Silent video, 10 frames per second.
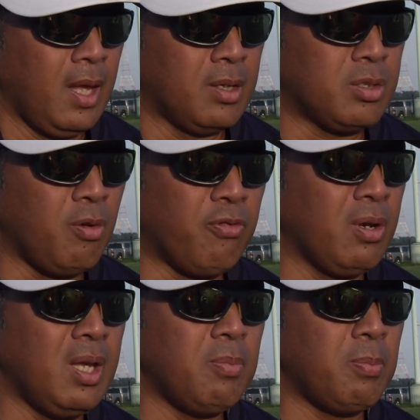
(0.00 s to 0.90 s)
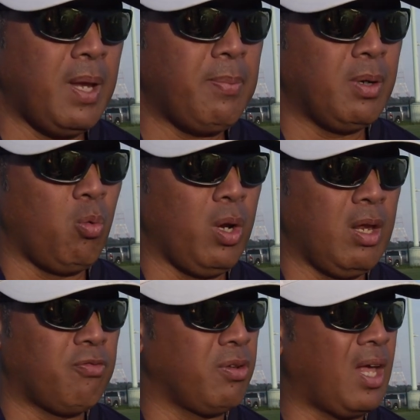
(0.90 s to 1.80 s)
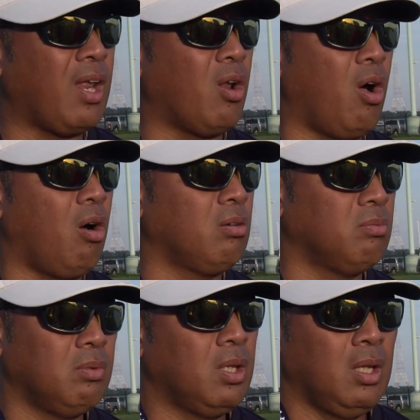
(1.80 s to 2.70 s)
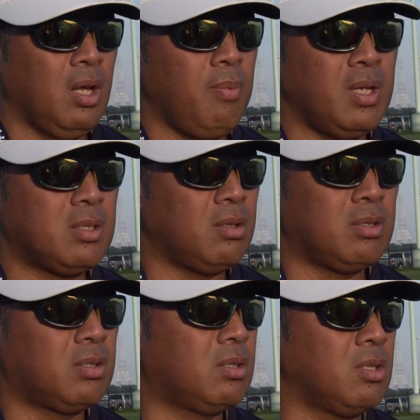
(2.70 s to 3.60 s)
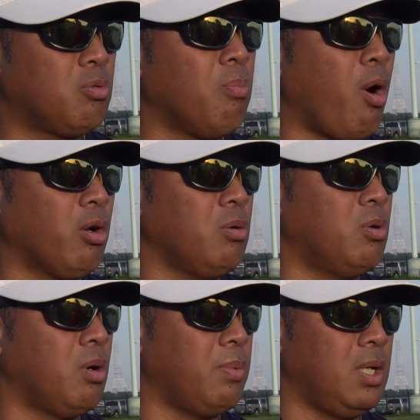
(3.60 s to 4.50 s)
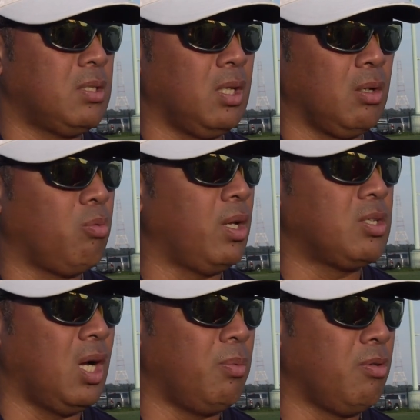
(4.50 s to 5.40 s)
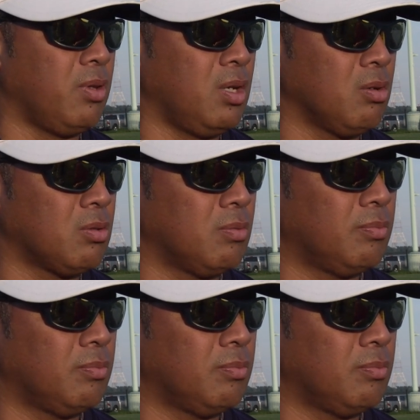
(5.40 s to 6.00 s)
And so for him to be able to win for that long, I mean, it's remarkable. I mean, he's done a great job over the years.